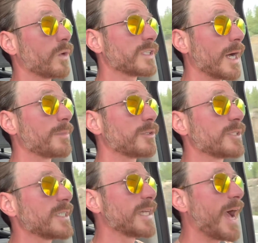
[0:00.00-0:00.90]

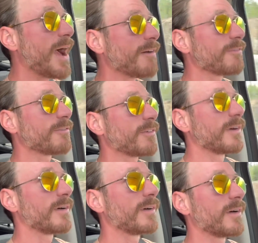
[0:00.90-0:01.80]
WTF.
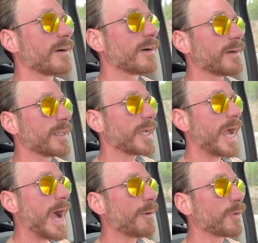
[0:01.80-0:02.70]
Like,
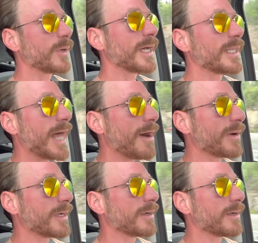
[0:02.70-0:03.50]
how are we allowing